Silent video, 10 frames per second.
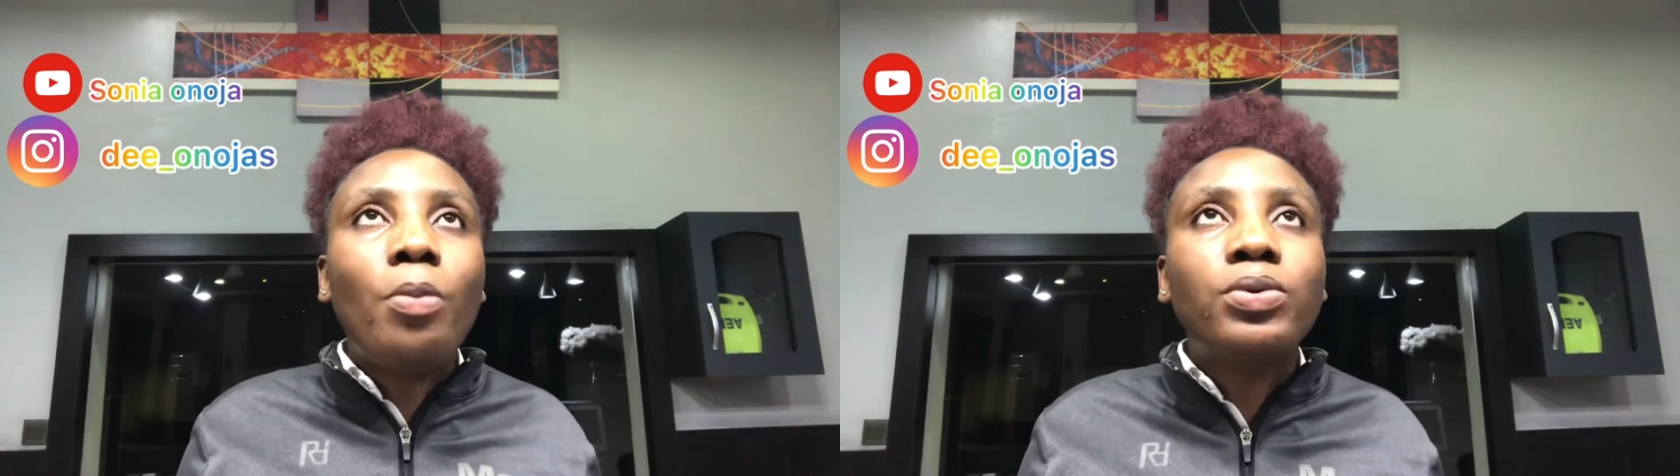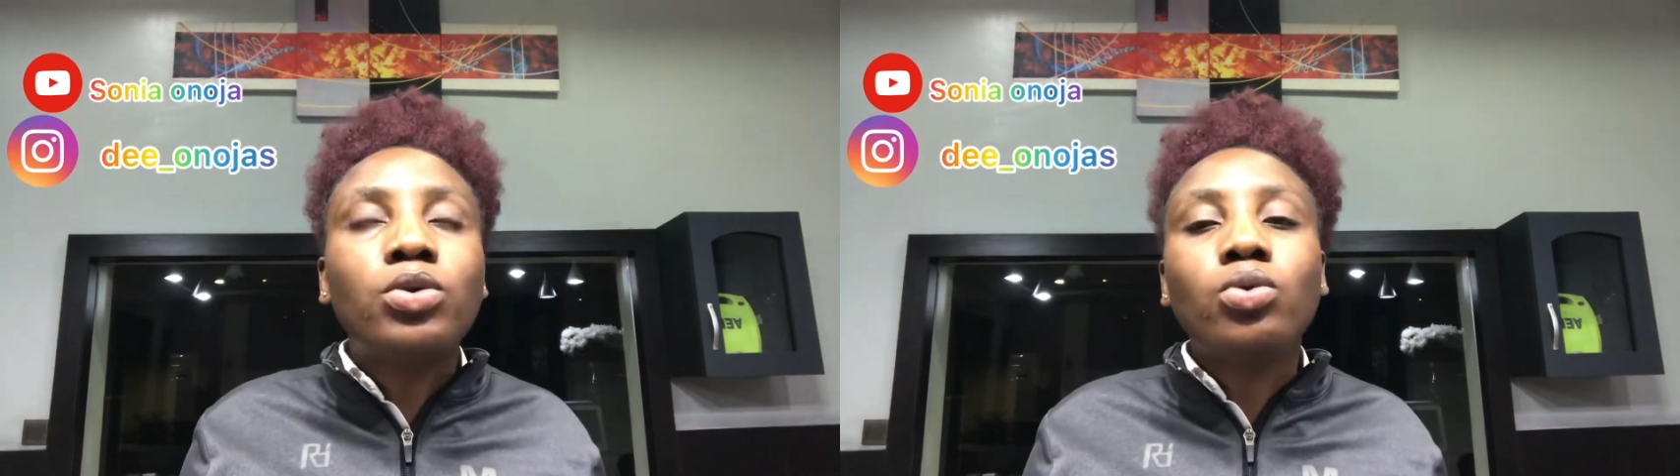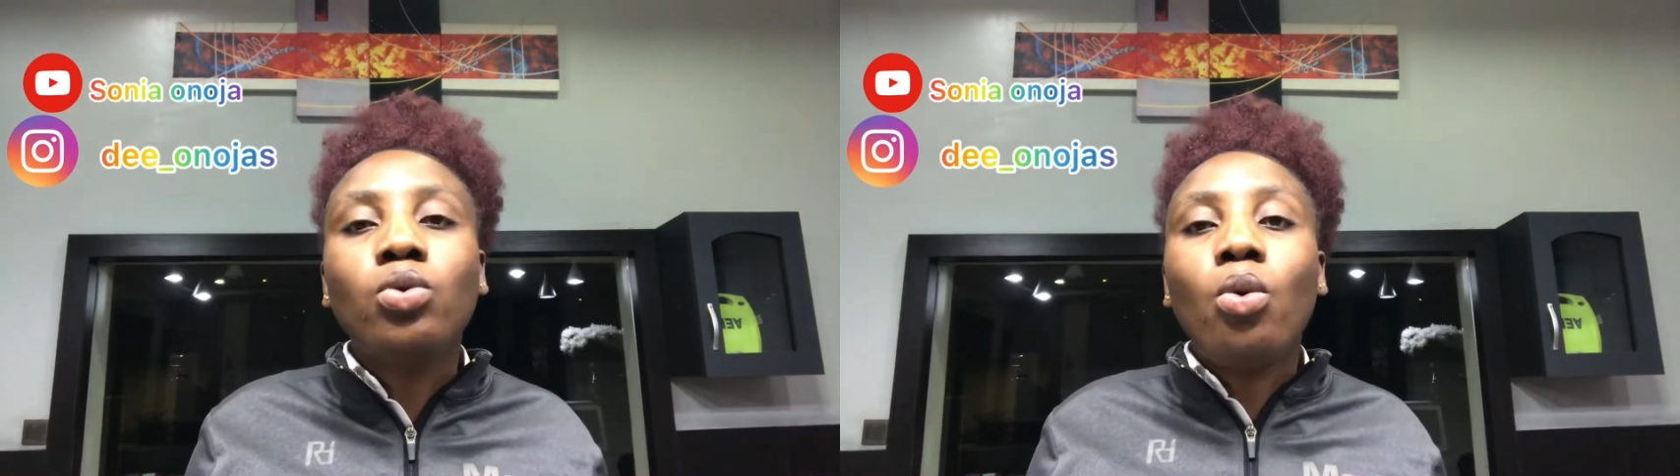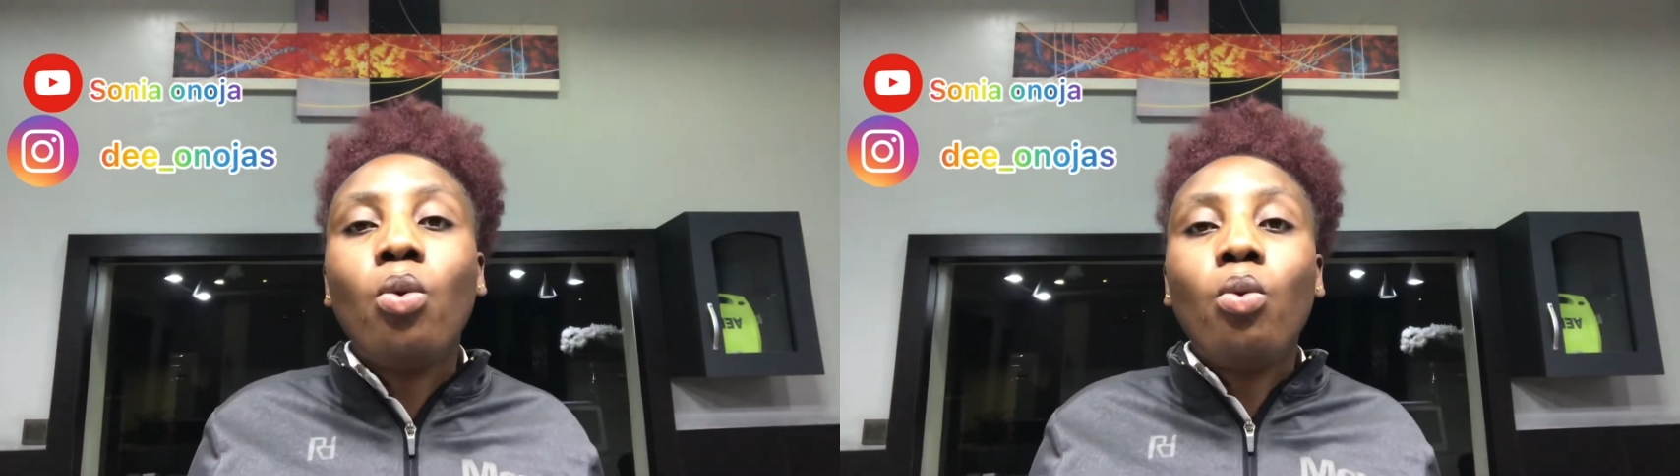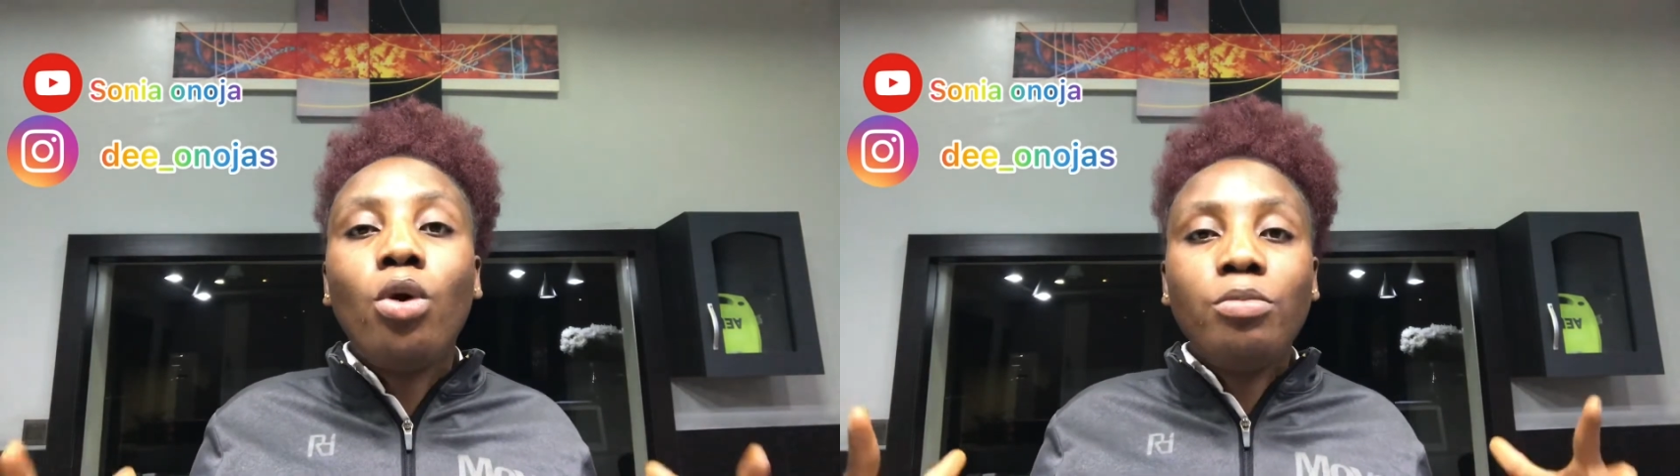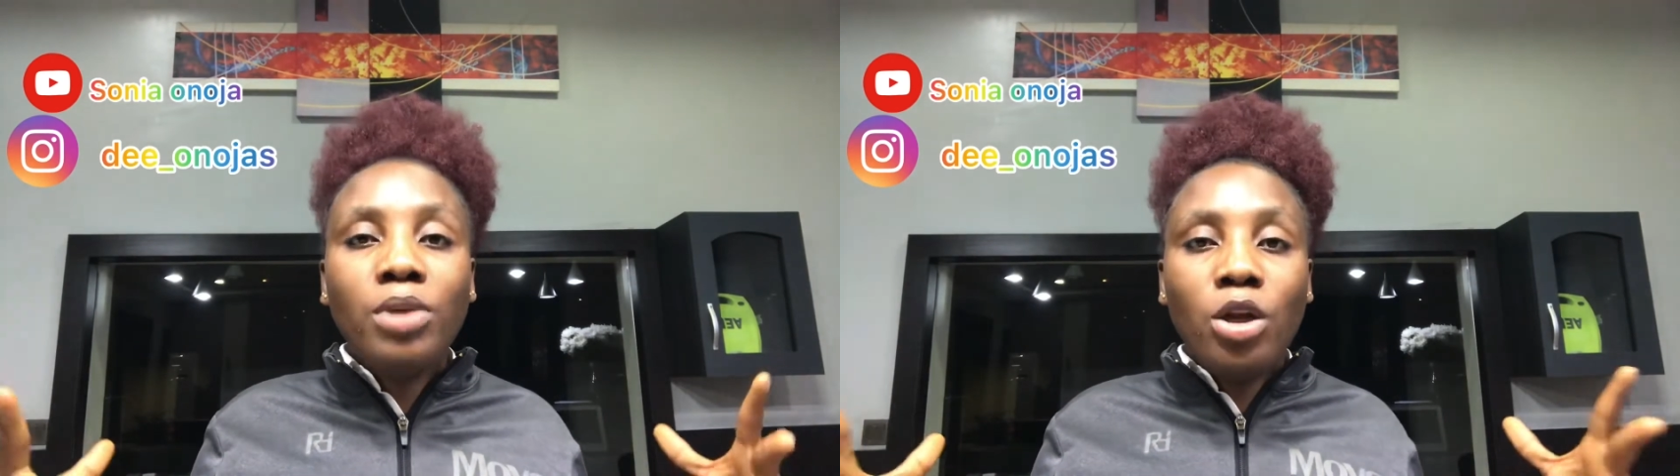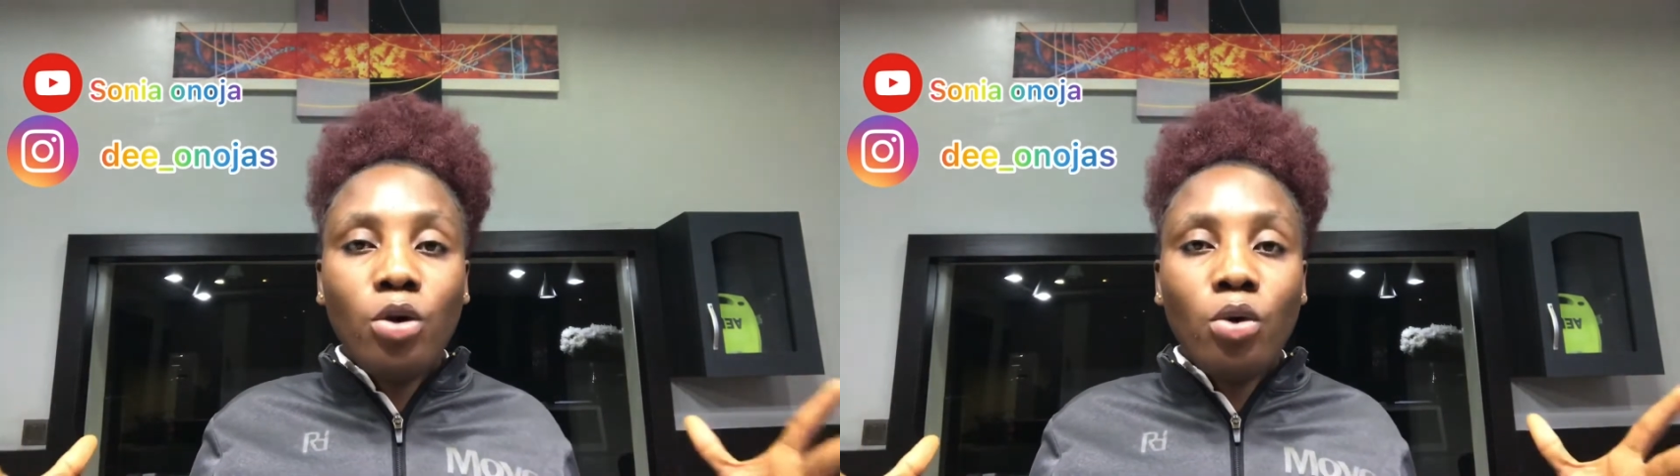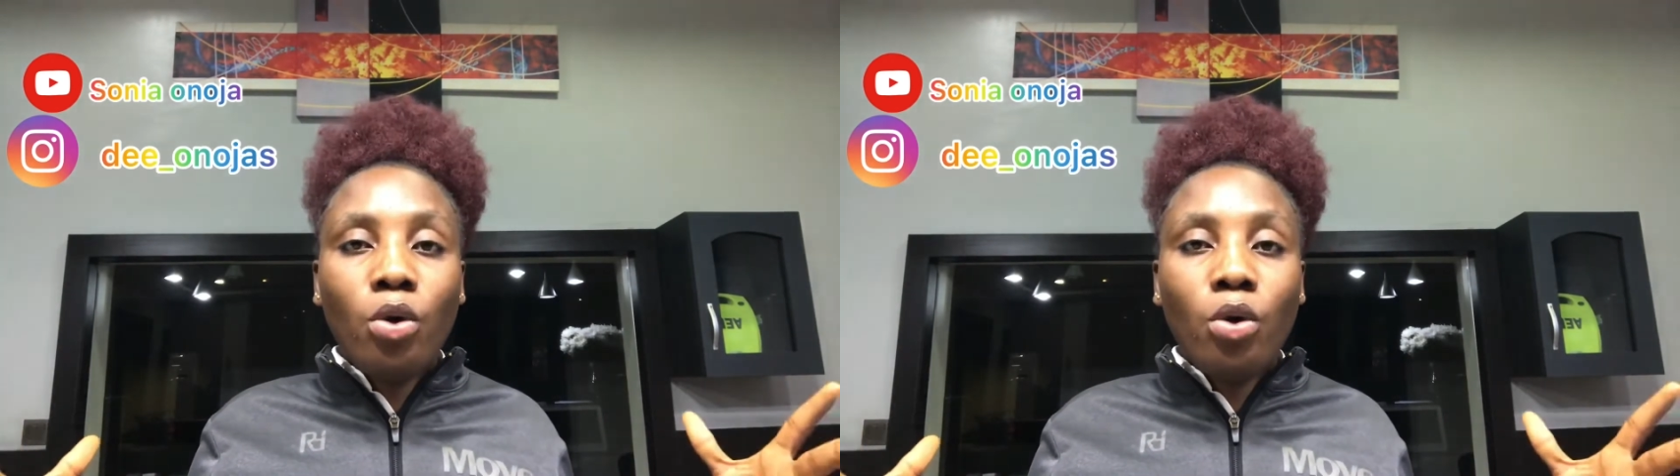to 1 million coin,